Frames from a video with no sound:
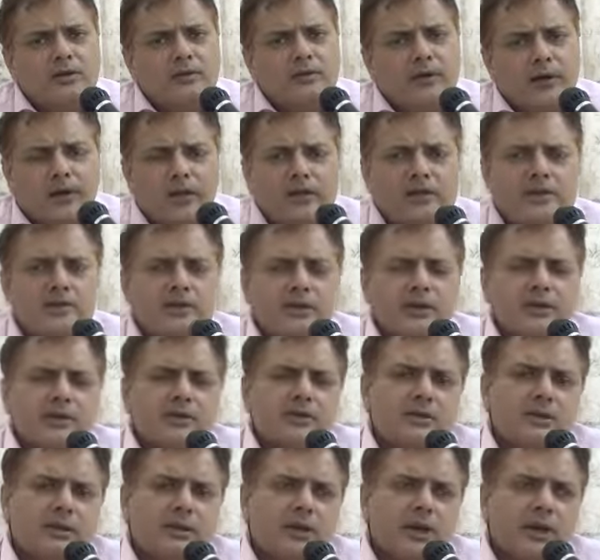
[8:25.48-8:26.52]
finance
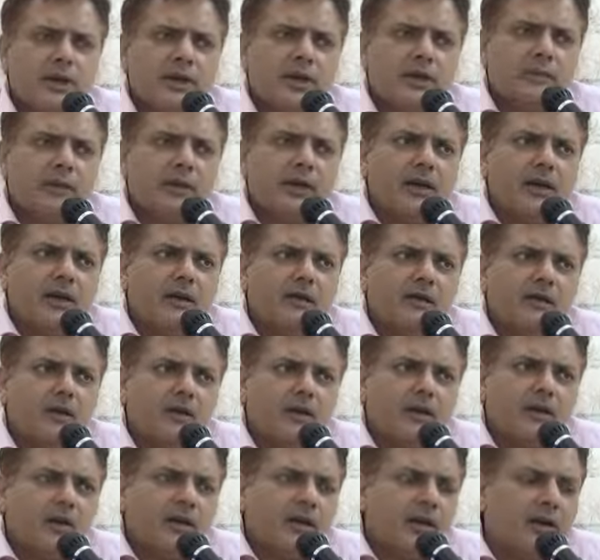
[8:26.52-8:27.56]
minister and RBI
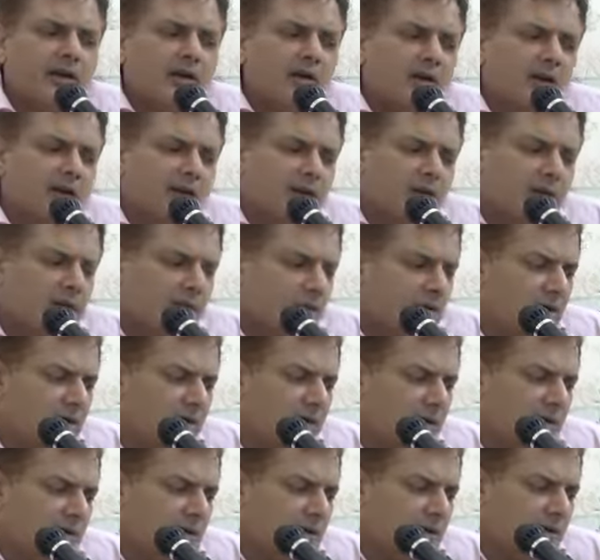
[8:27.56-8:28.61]
governor are
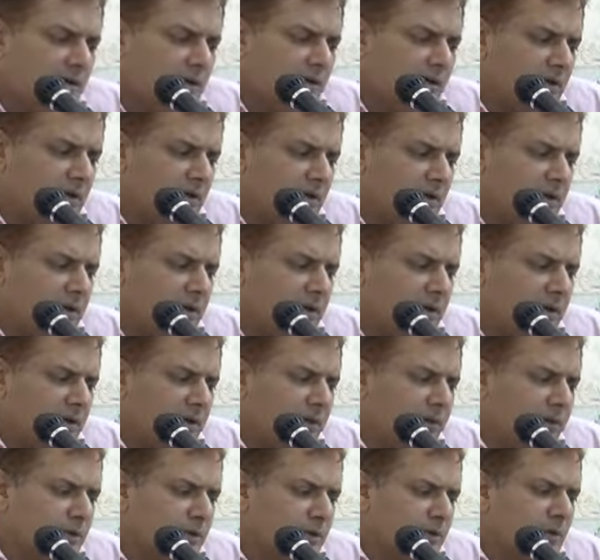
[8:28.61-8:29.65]
asking
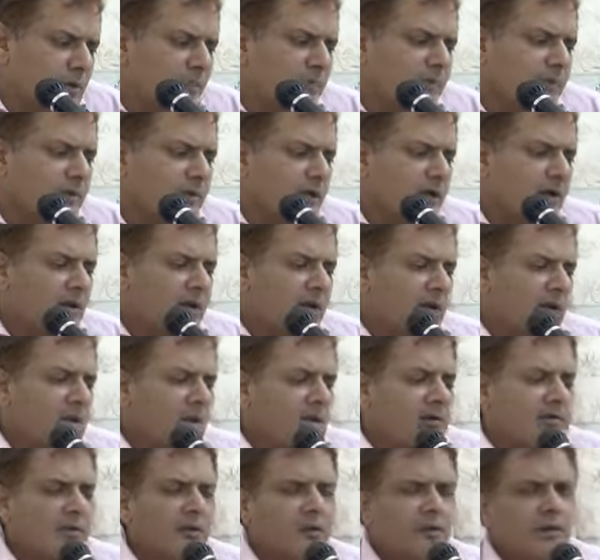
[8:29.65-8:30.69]
them to do.
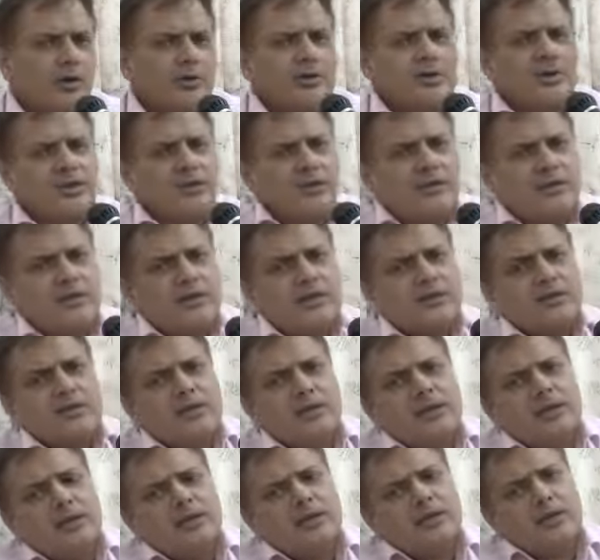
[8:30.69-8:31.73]
So what
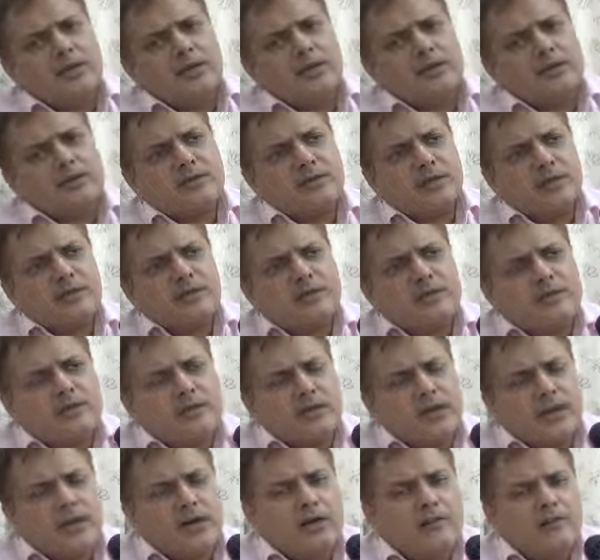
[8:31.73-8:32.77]
citizens legal tender says
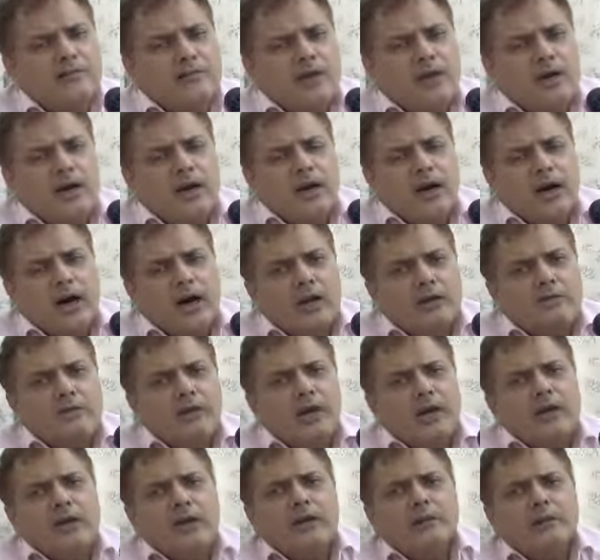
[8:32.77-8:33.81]
is that
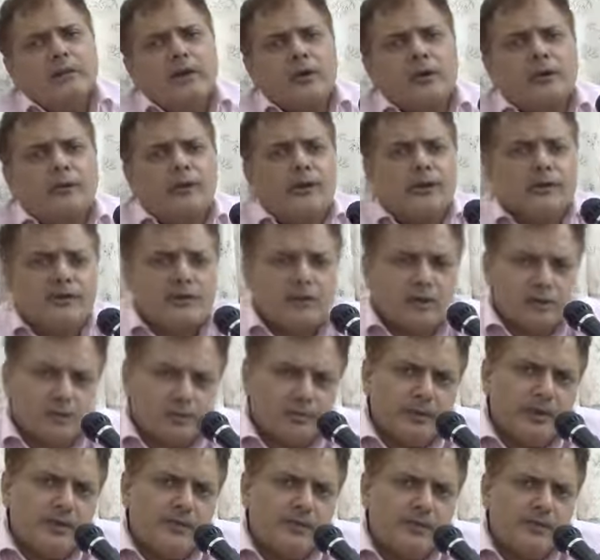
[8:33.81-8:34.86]
RBI can manufacture
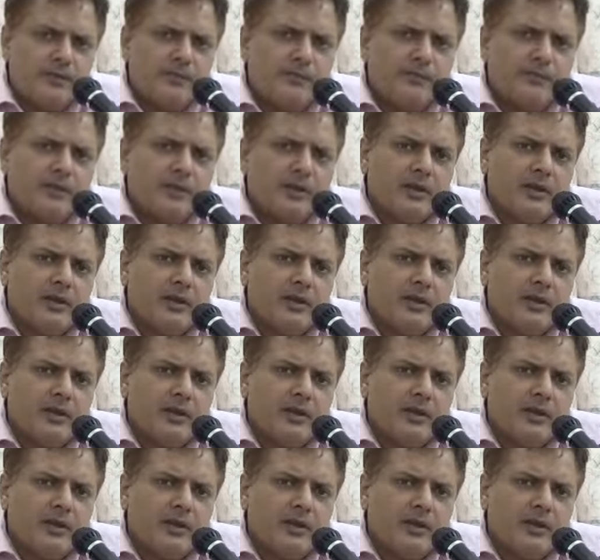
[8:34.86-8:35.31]
rupees,